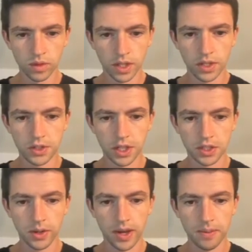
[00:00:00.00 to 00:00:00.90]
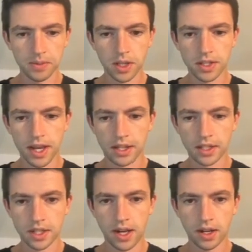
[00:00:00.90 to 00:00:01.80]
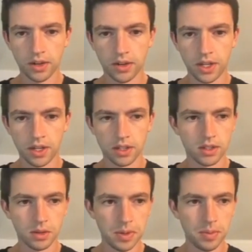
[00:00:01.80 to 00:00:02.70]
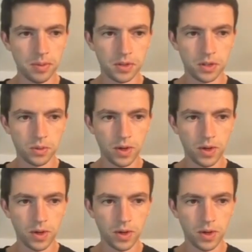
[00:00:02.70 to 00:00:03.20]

Interesting. So Amazon's out of stock on these. So people are doing